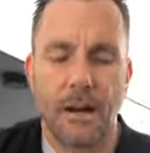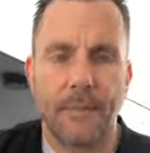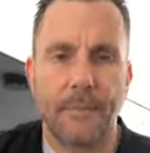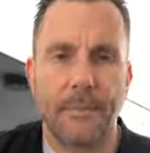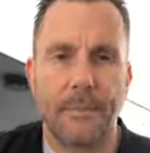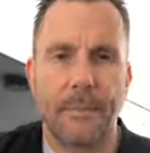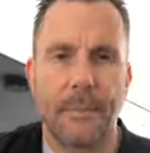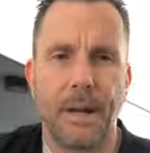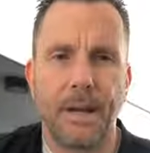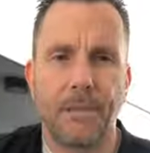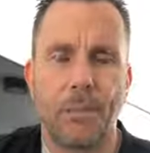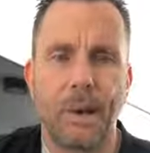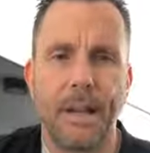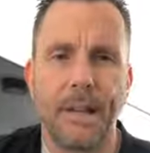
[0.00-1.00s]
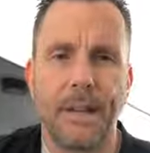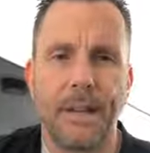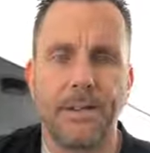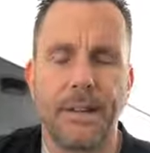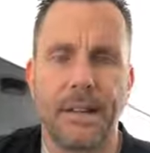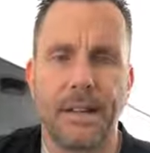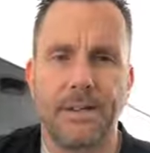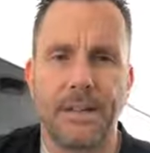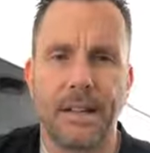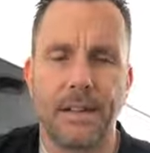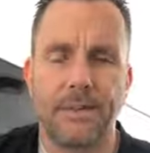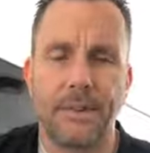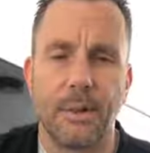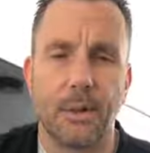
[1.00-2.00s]
Um, but we live in a
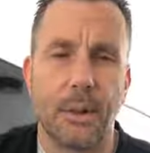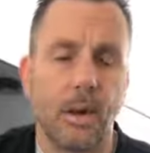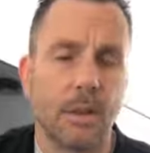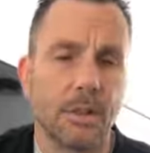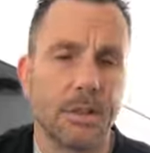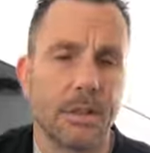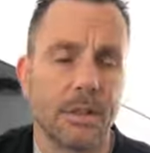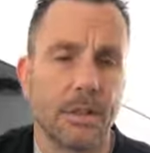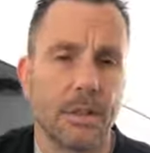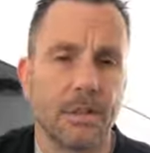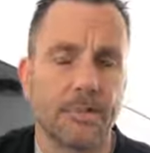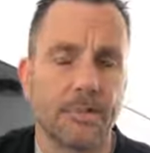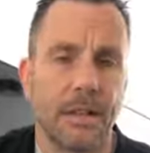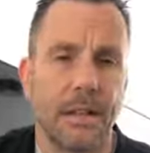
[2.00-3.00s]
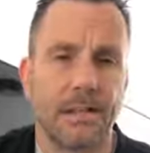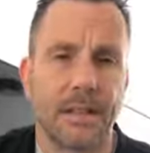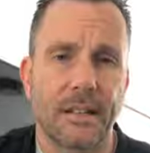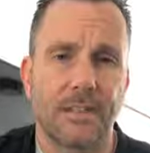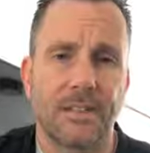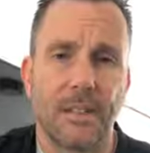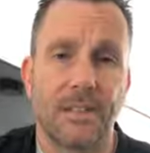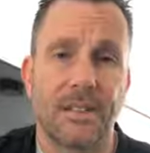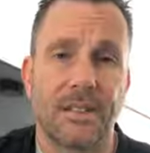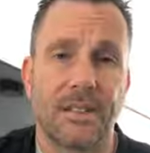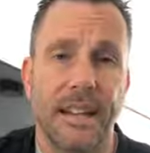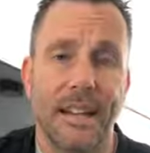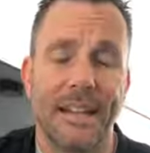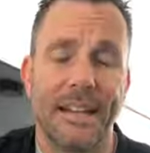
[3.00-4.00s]
sex filled culture, a sex filled
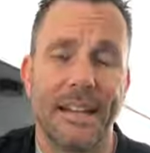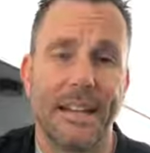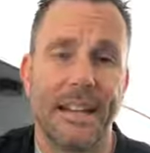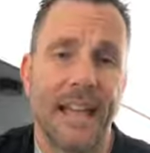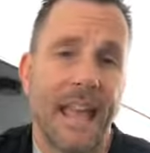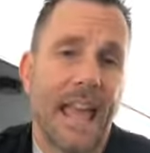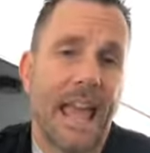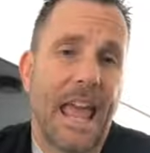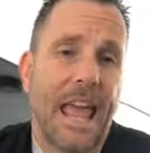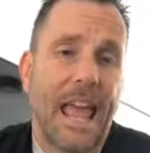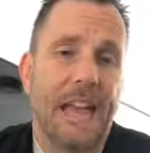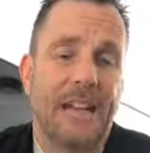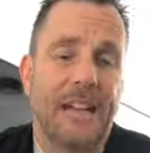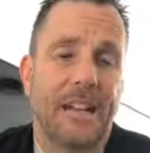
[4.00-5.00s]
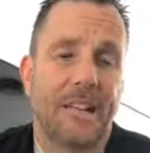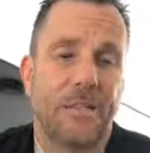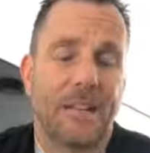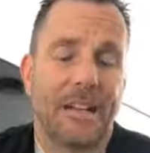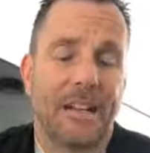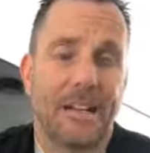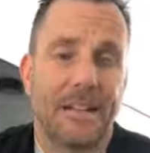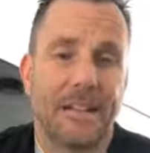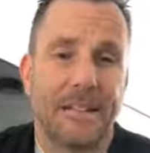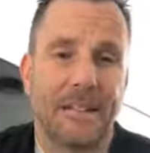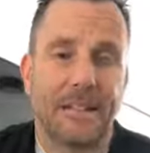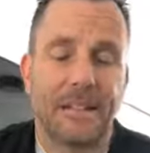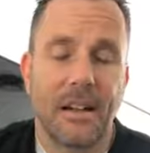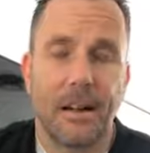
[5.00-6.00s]
society, and it is what it
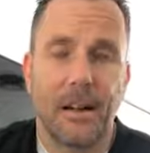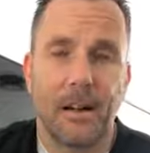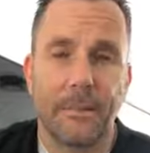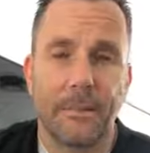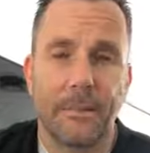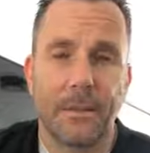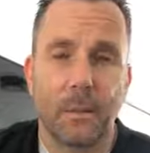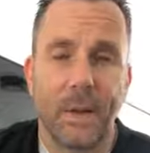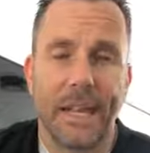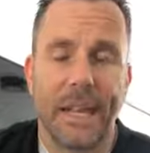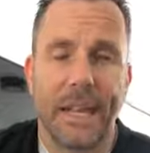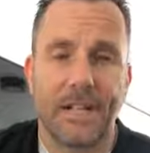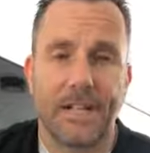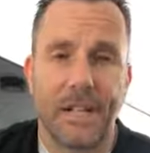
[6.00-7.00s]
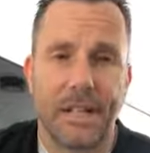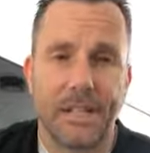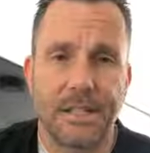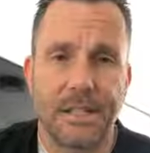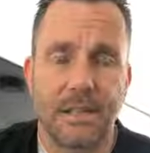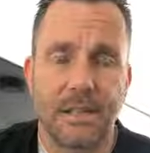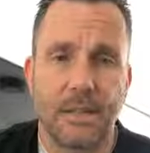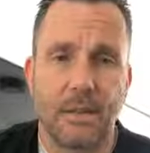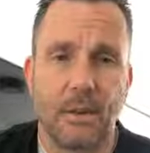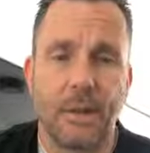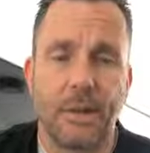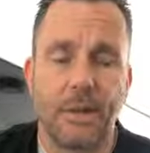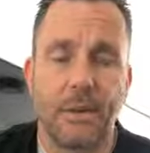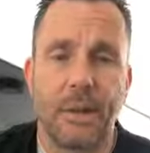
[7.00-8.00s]
is. Um, we can't change it. The
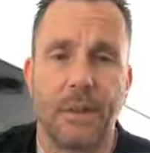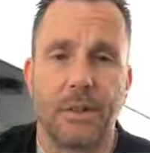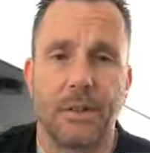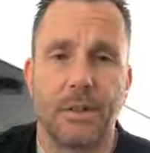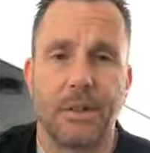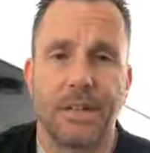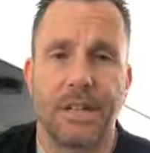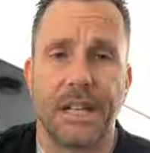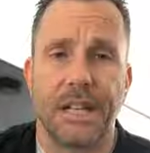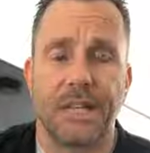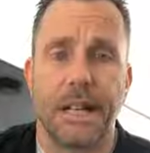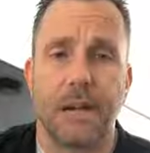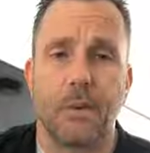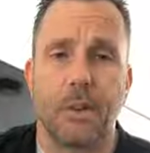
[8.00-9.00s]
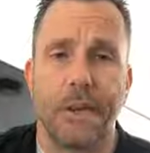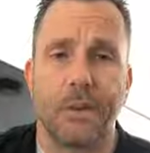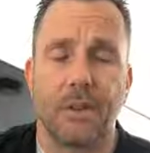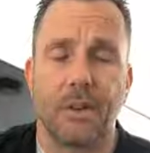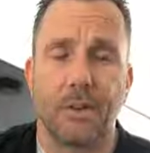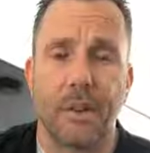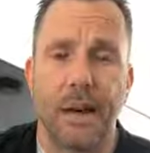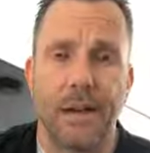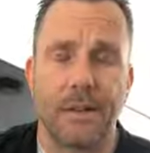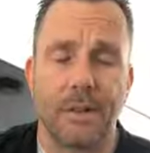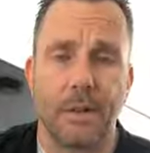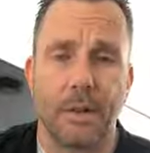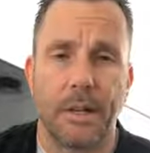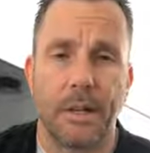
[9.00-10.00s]
only thing we can do is change how we
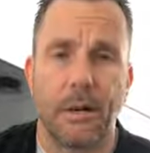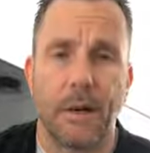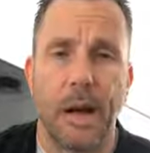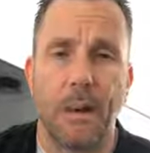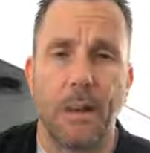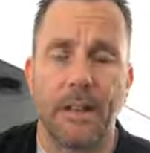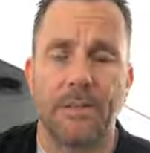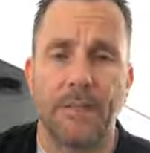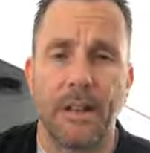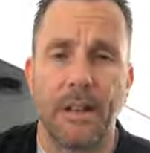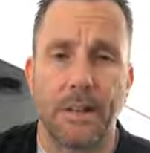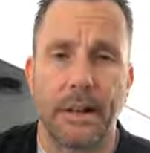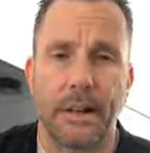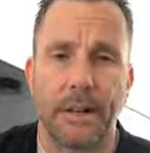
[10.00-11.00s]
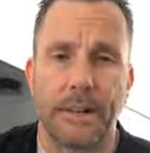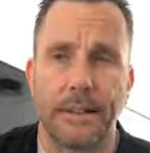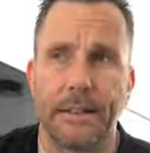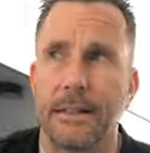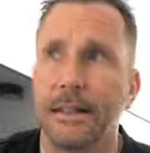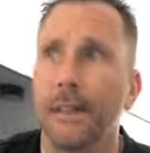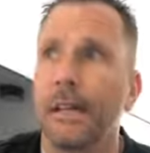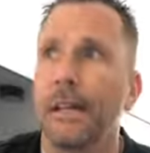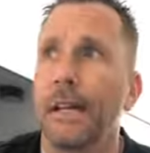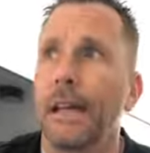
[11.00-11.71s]
respond to it or how we feel about it.